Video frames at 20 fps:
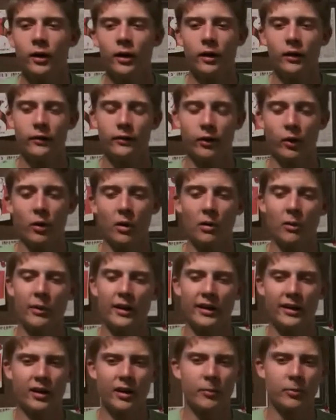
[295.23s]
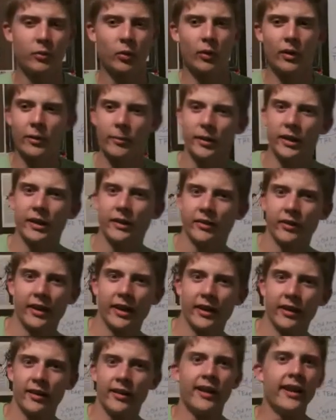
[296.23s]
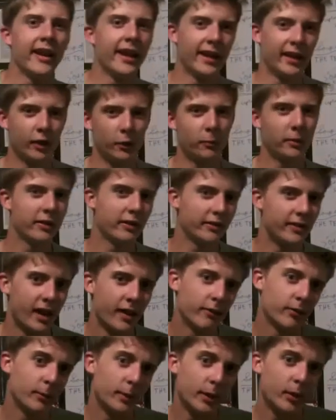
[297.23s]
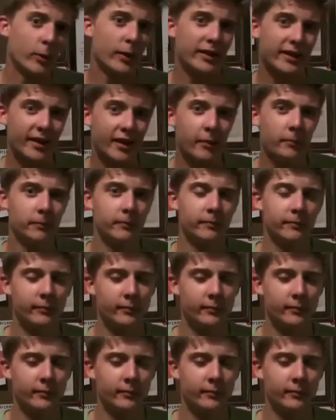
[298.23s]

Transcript: So I'll wake up 20 minutes later, and it'll be the time for me to wake up.